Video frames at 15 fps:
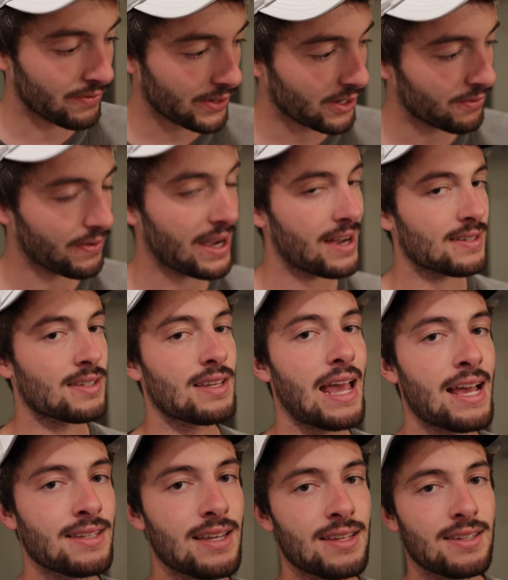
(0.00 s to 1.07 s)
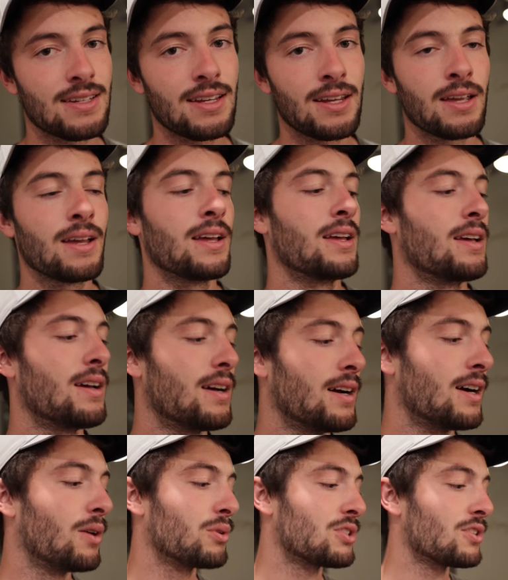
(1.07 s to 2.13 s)
very fast SSD,
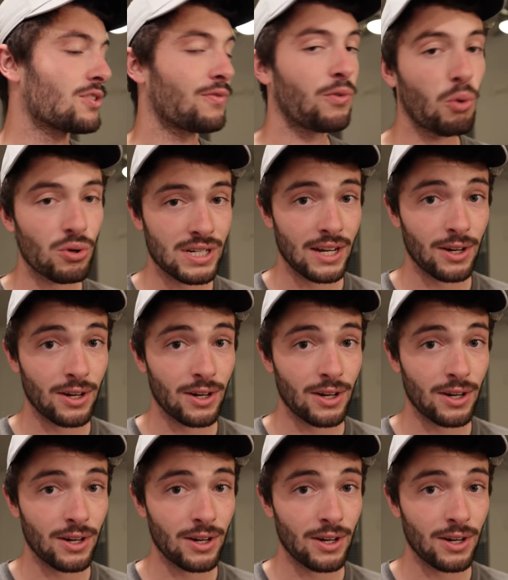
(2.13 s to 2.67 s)
uh, which is four